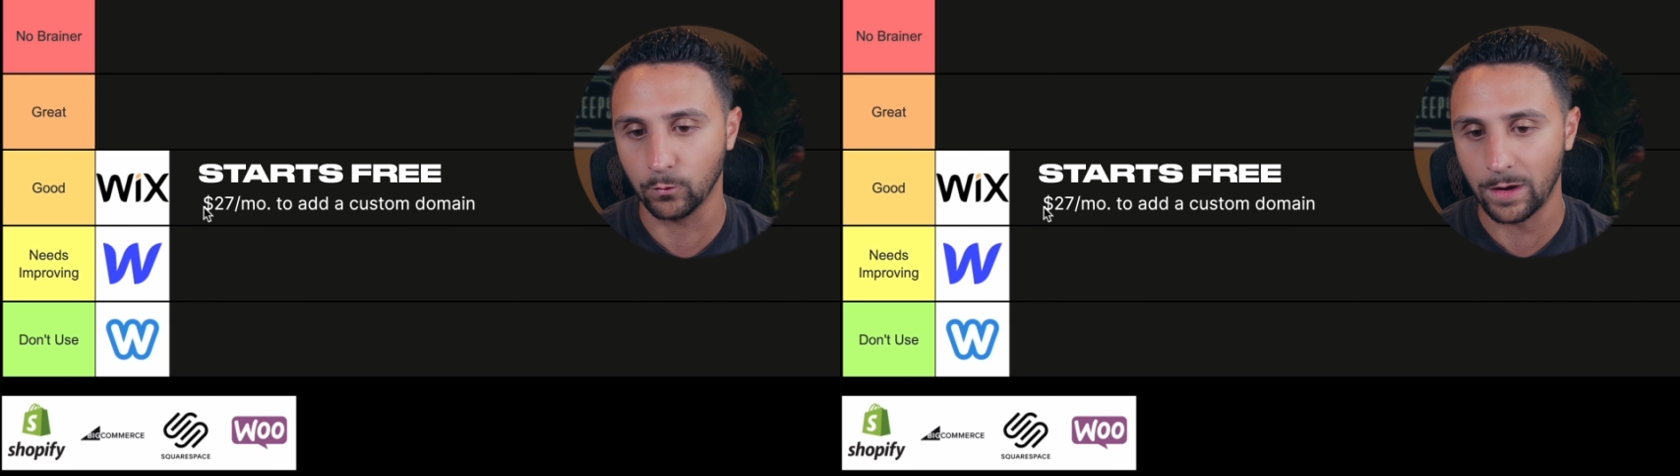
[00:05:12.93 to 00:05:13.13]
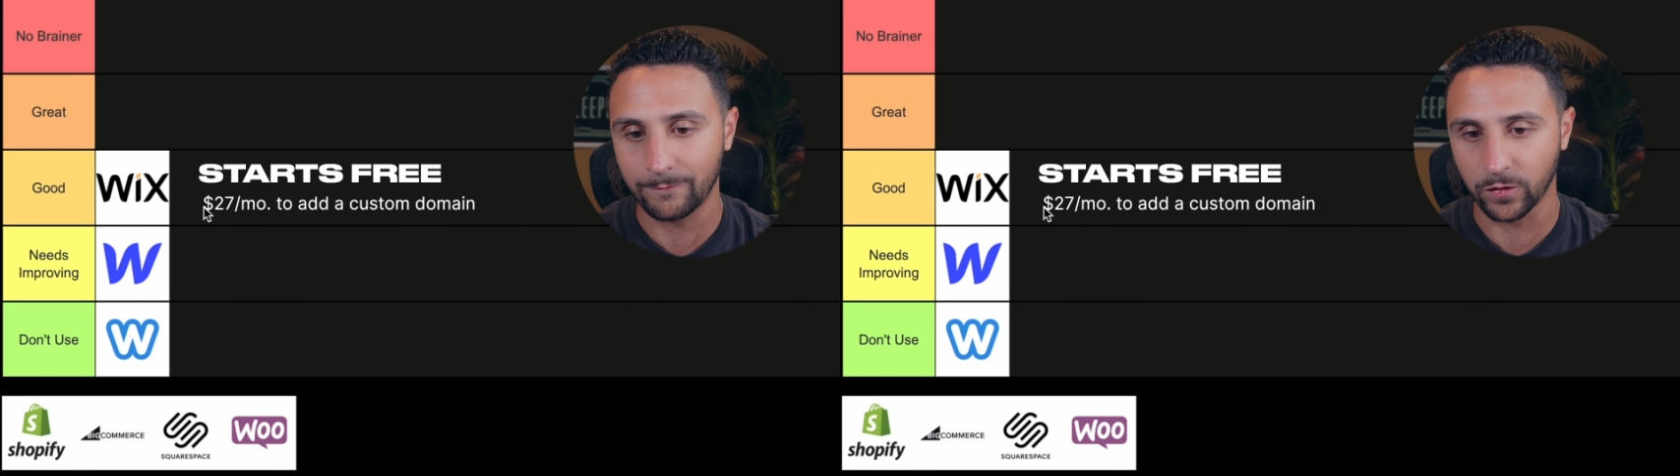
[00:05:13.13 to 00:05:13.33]

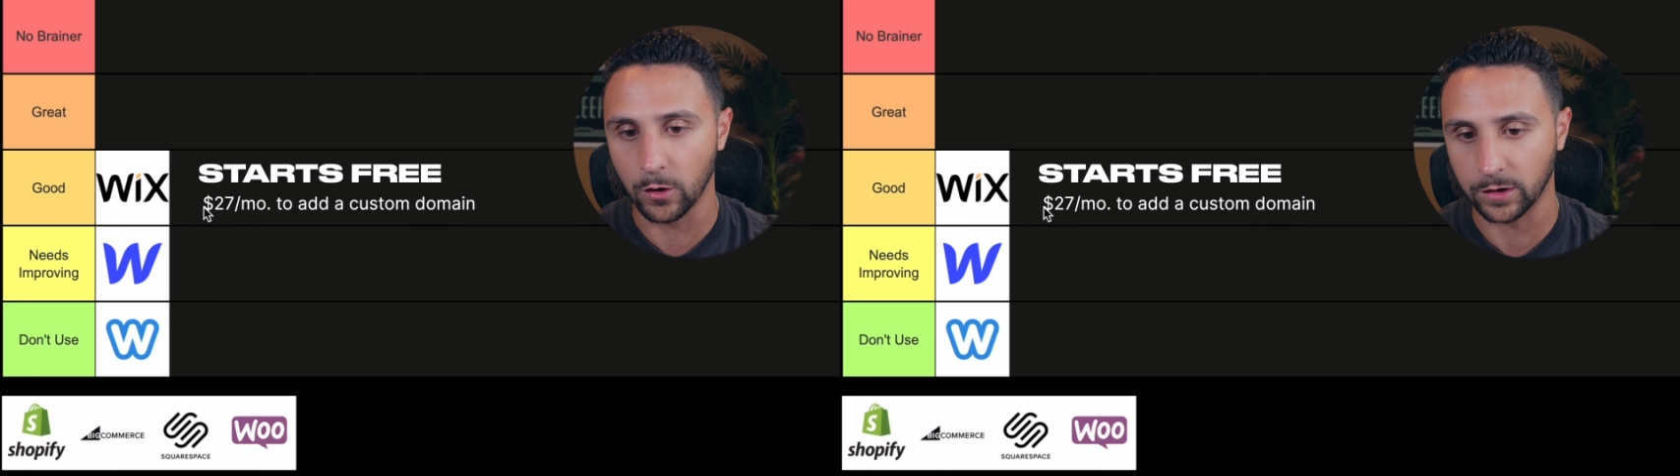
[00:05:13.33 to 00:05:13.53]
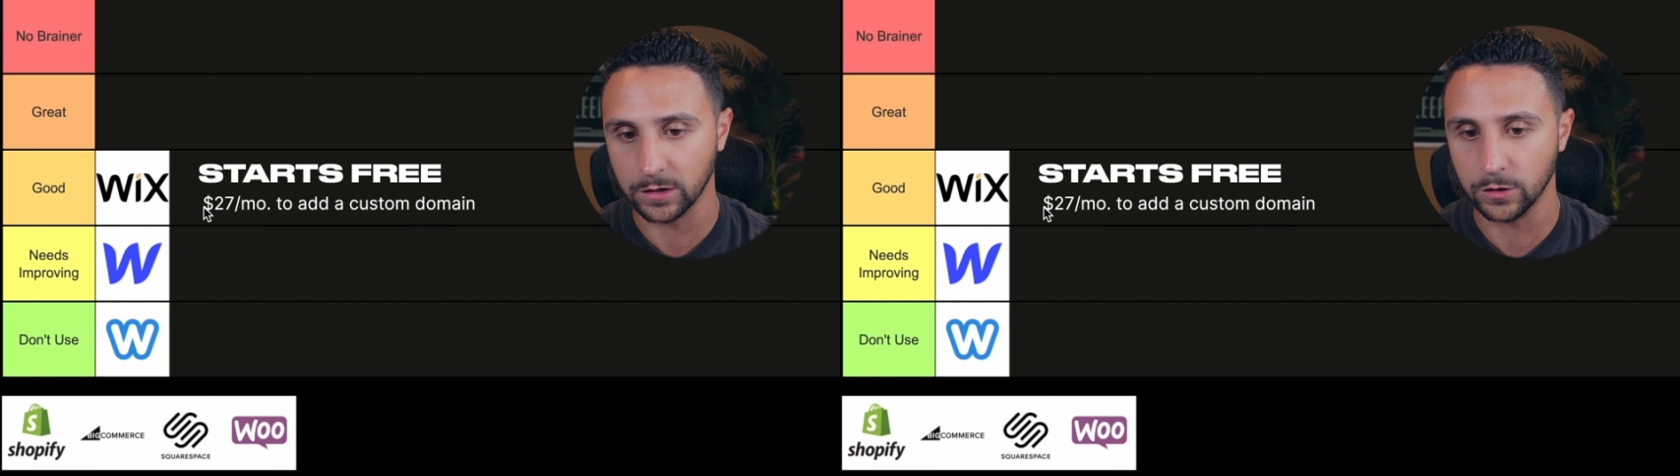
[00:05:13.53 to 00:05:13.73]

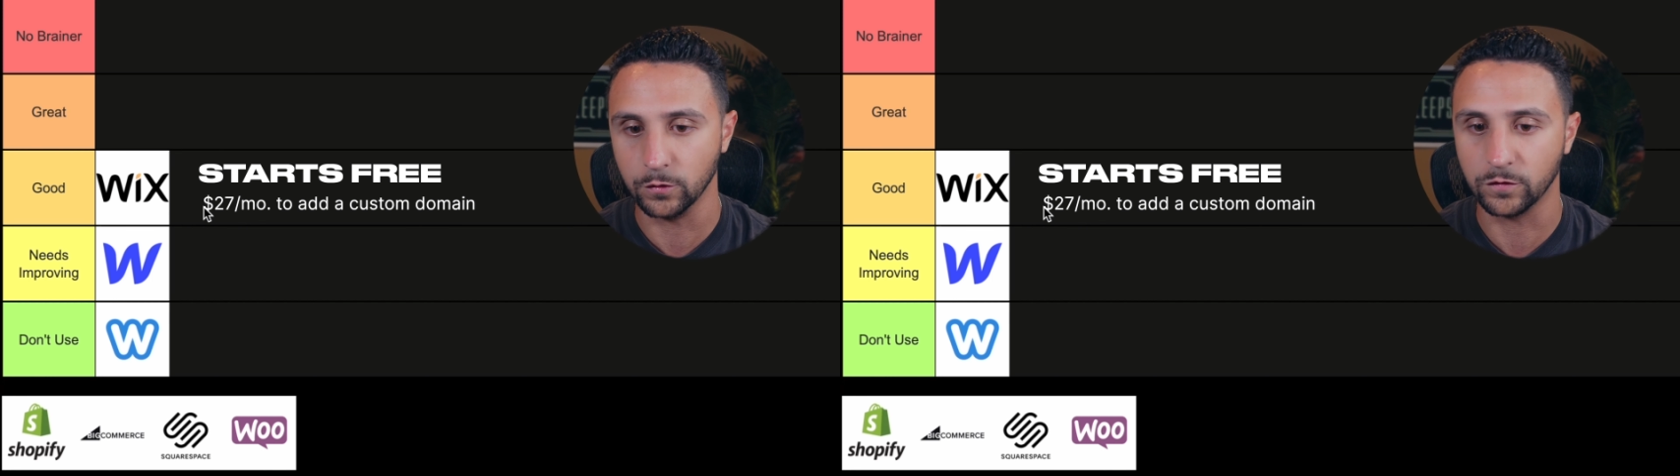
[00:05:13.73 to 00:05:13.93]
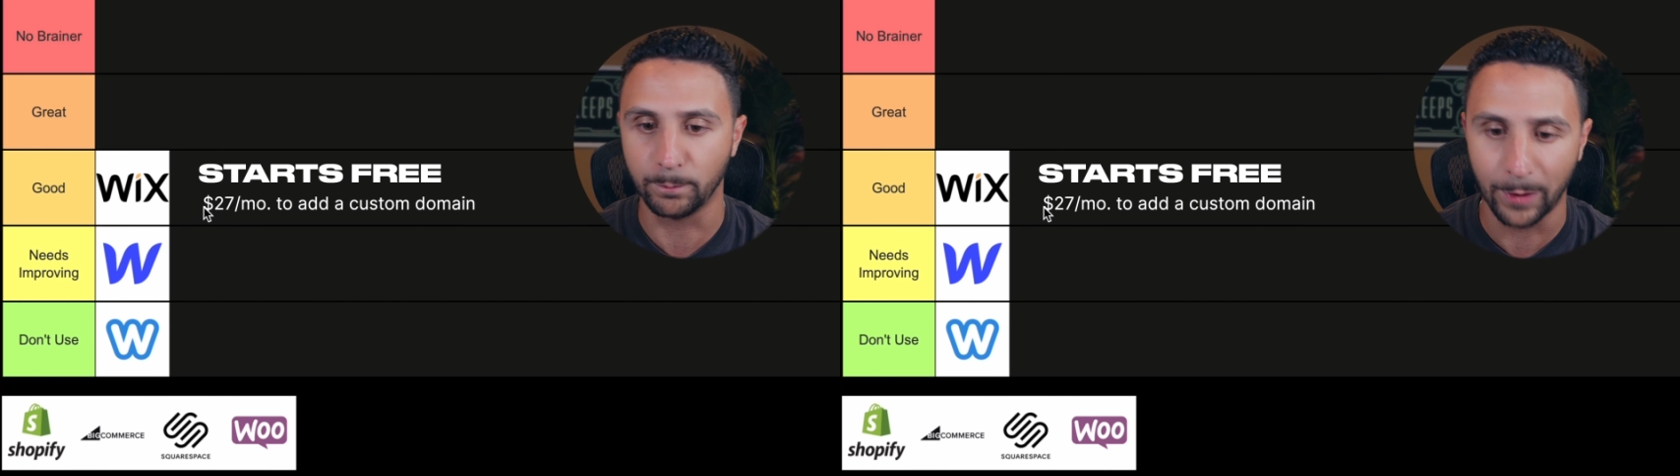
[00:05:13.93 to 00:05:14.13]
WebFlow could
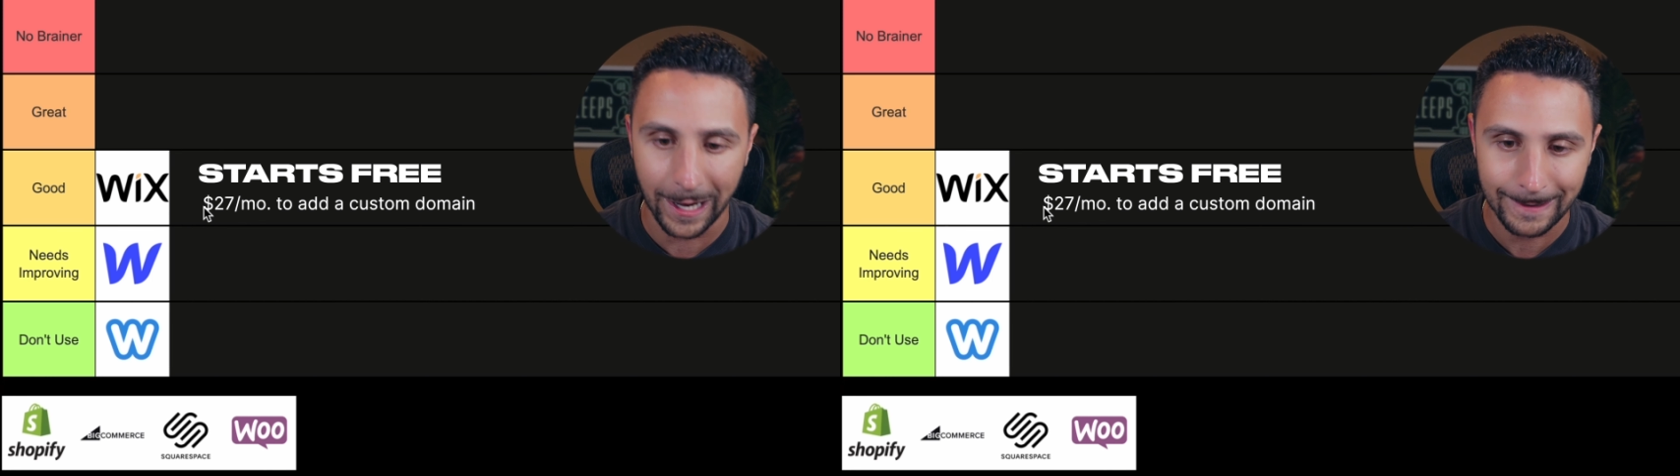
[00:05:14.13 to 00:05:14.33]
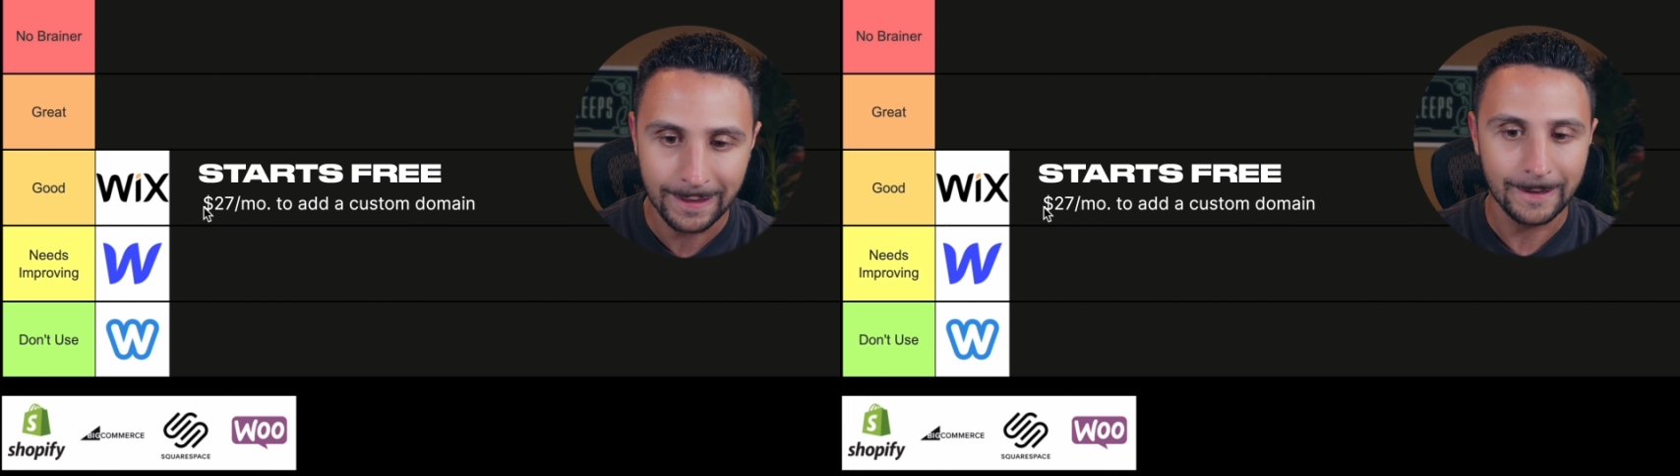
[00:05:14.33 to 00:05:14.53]
use.
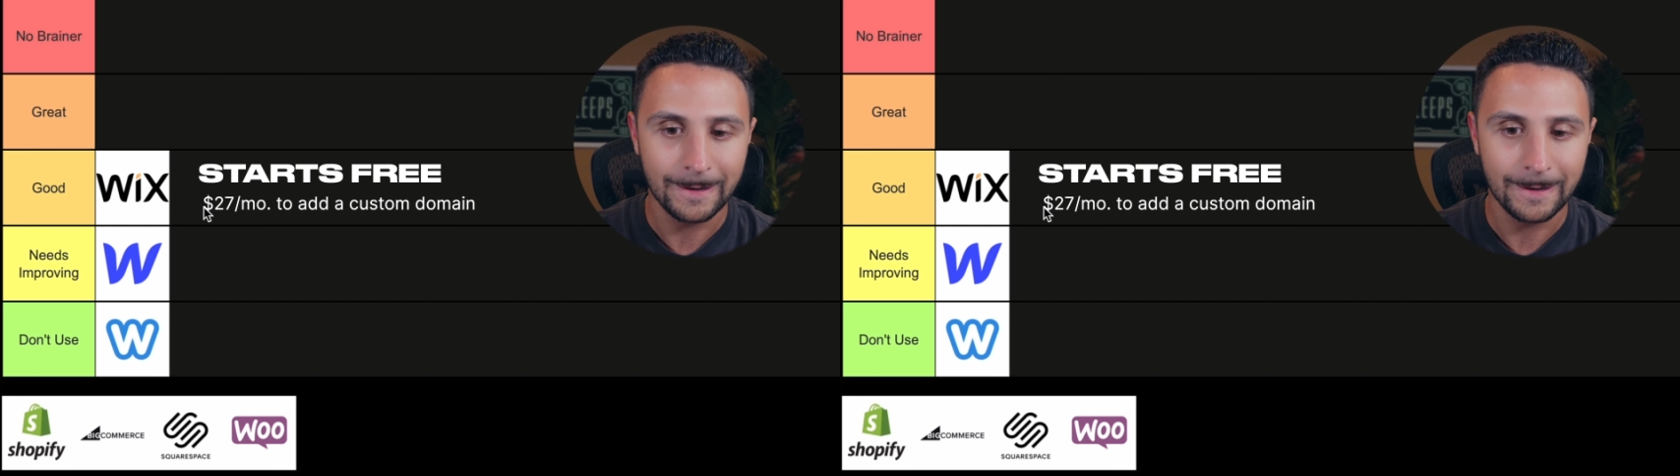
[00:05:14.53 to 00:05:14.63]
But